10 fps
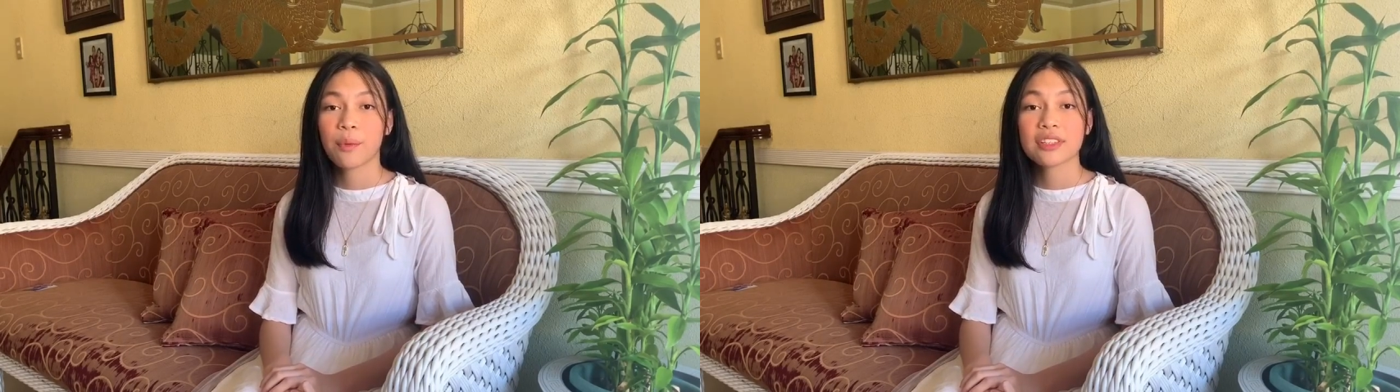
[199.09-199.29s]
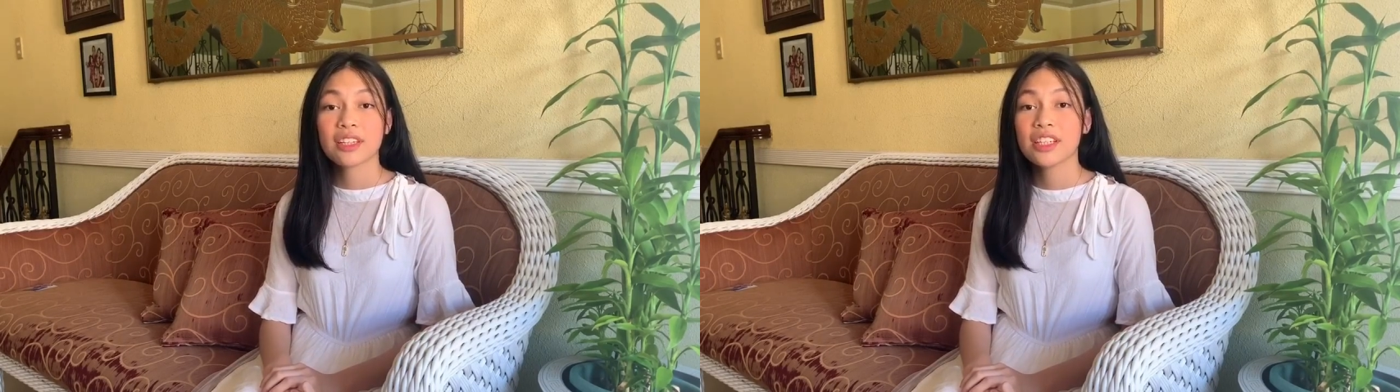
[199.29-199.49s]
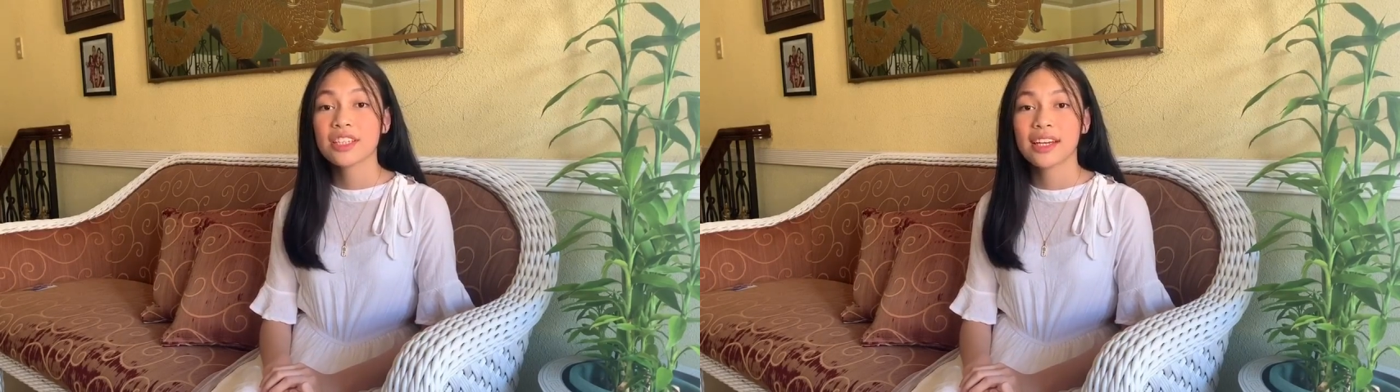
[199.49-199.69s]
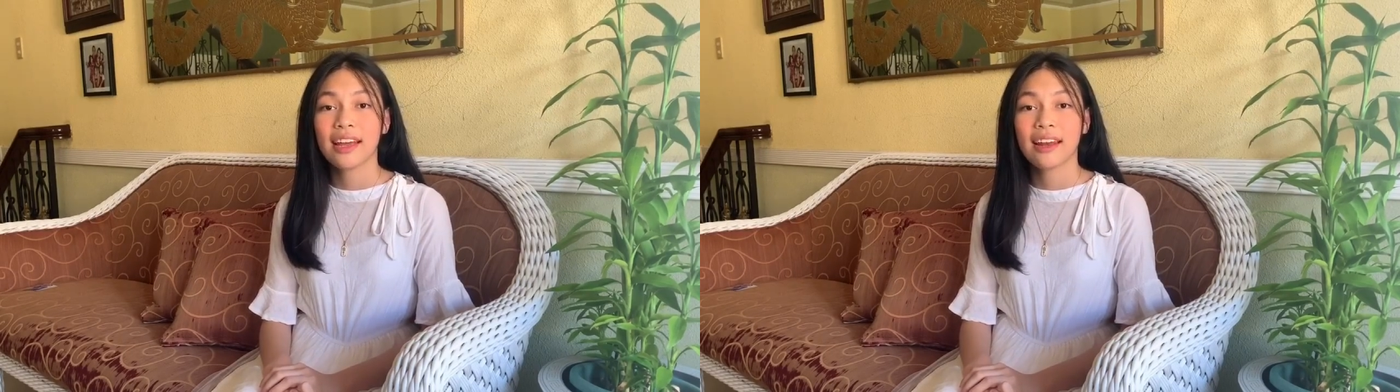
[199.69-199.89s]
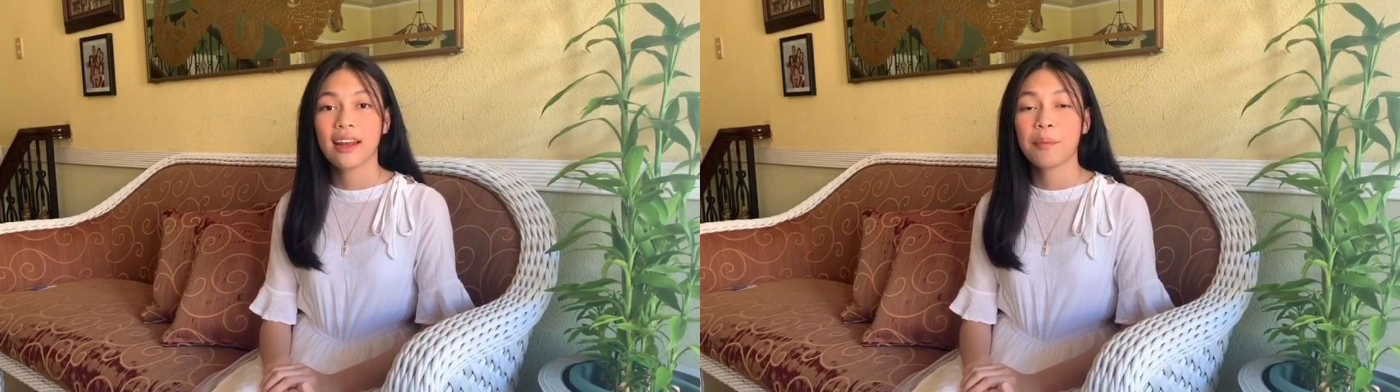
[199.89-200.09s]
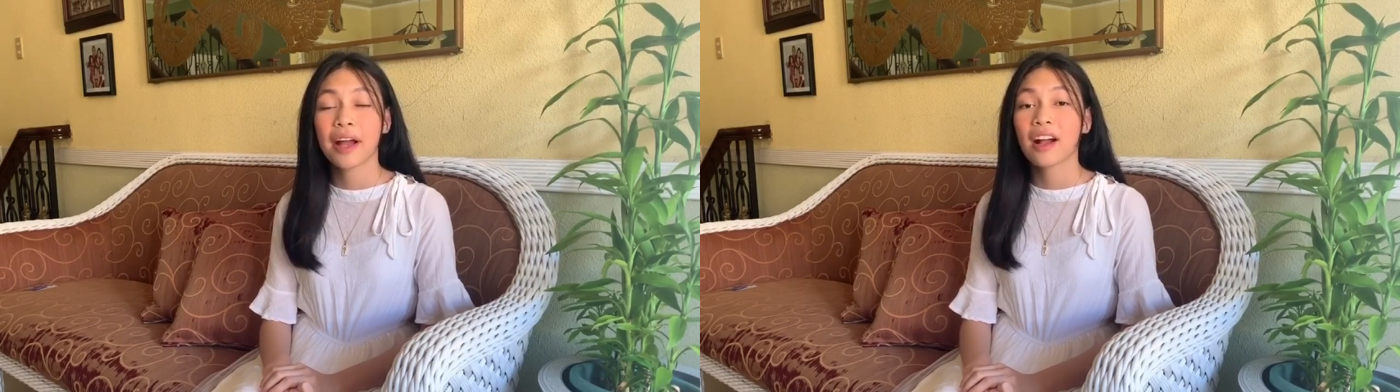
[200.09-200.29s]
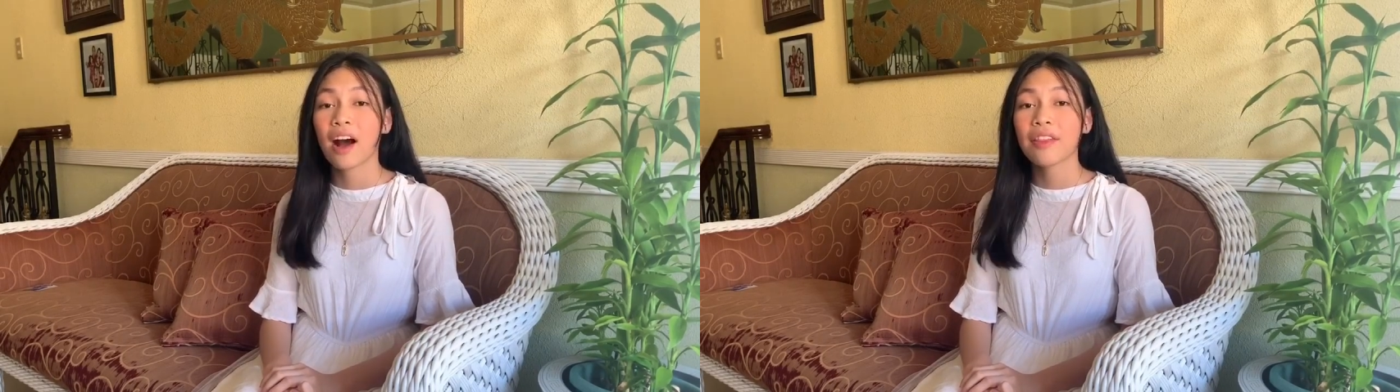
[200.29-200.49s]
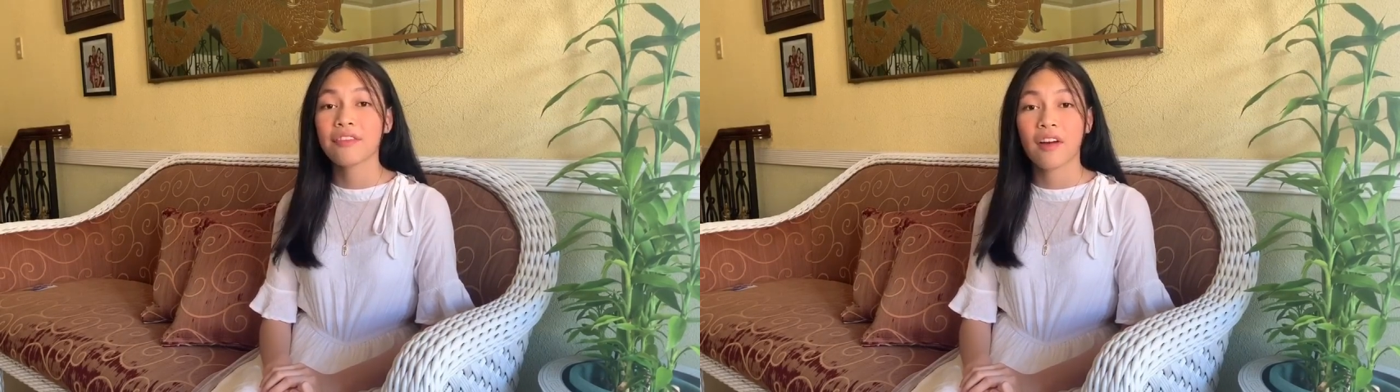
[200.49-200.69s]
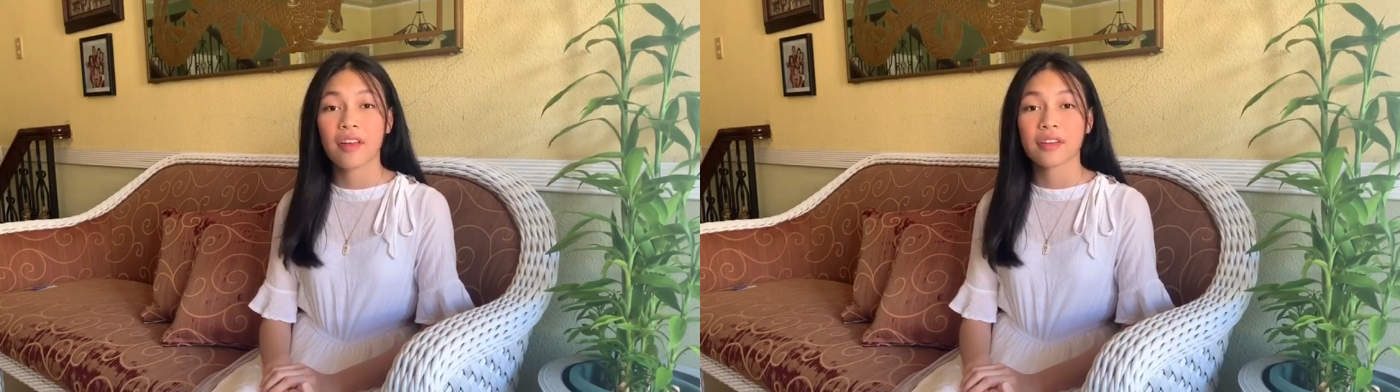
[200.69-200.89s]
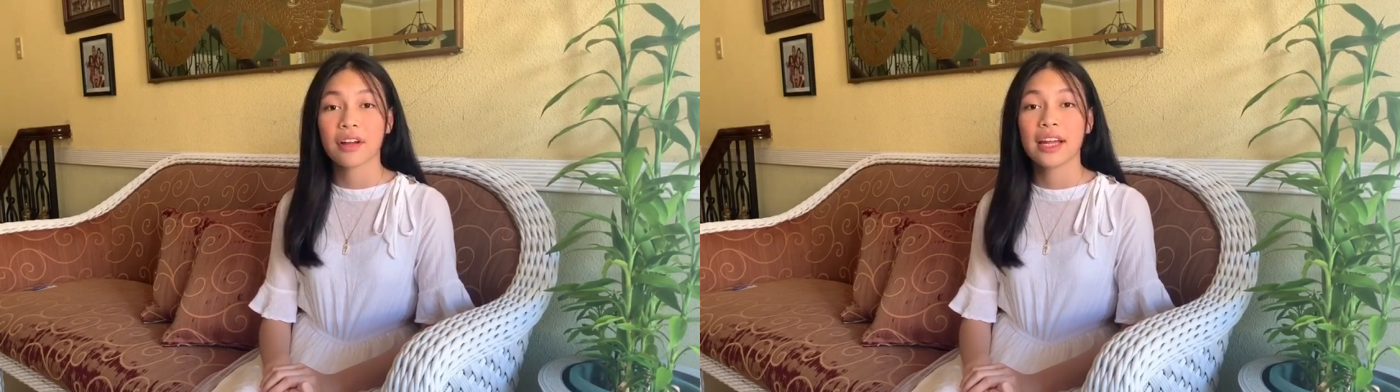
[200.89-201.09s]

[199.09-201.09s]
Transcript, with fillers: was initiated by God the Father